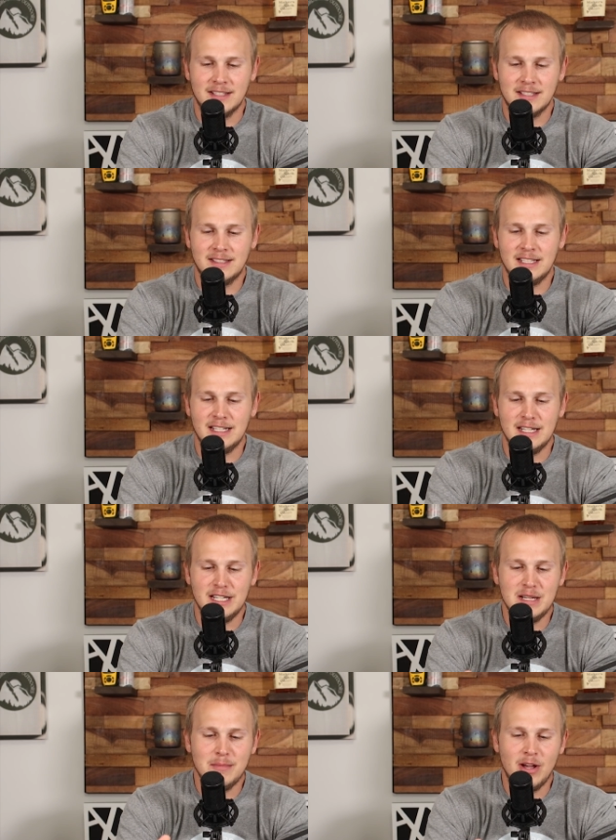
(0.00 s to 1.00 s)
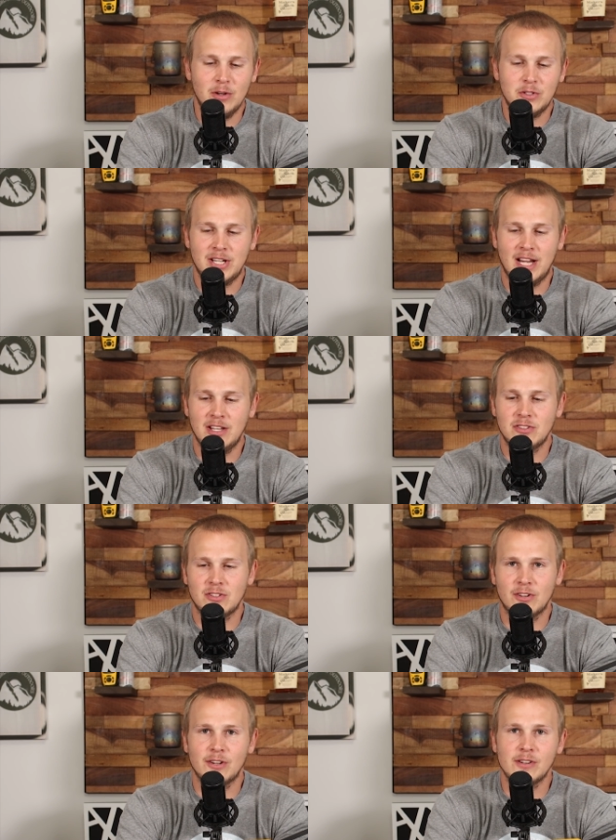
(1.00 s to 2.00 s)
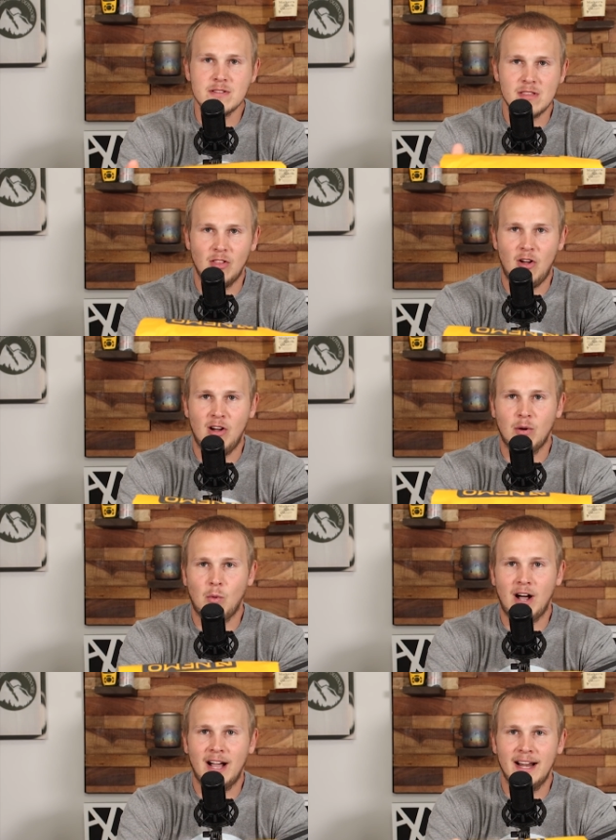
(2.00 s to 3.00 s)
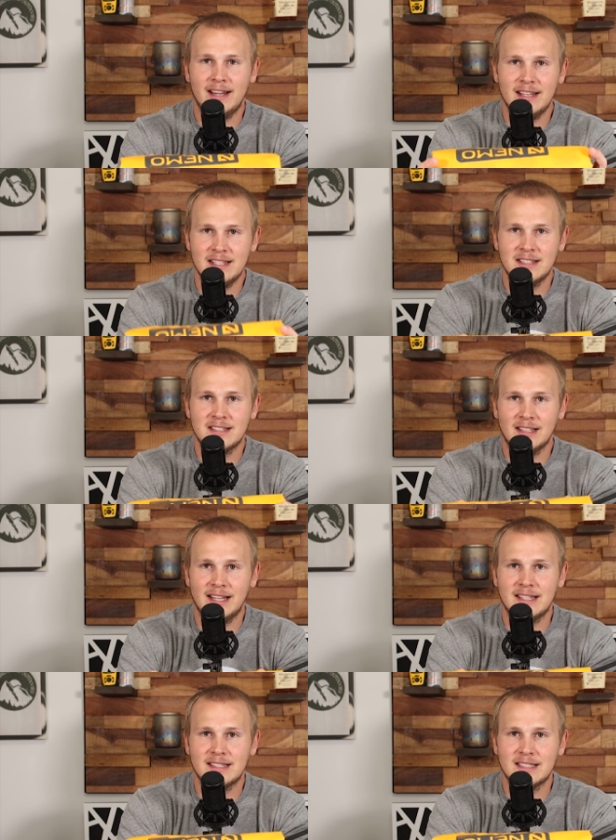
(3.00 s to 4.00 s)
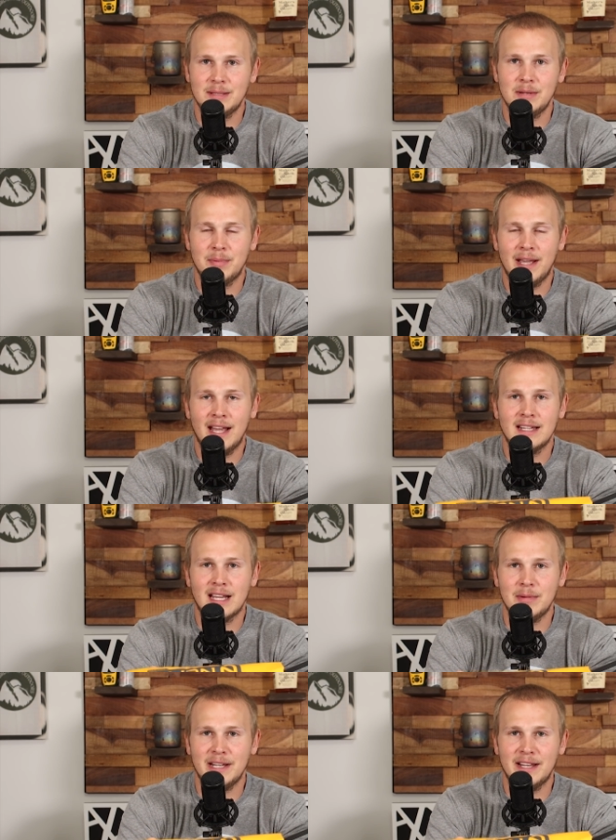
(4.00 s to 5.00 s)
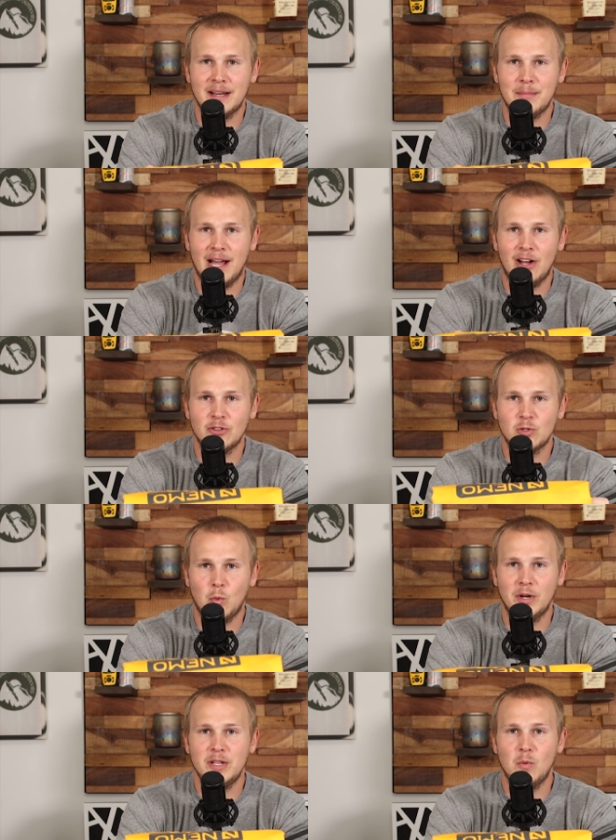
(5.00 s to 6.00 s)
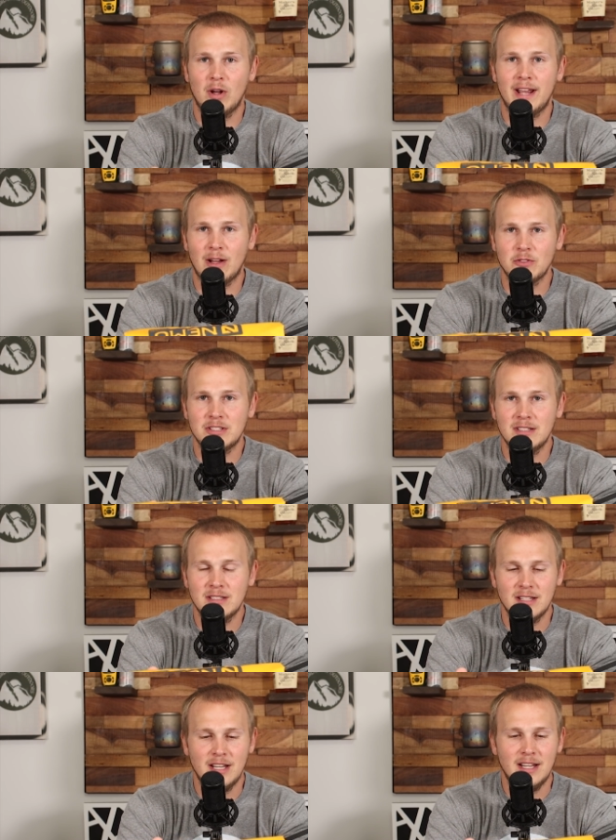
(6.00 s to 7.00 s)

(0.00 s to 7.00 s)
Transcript: This is the Nemo Tensor long wide insulated sleeping pad coming in at about 21 ounces.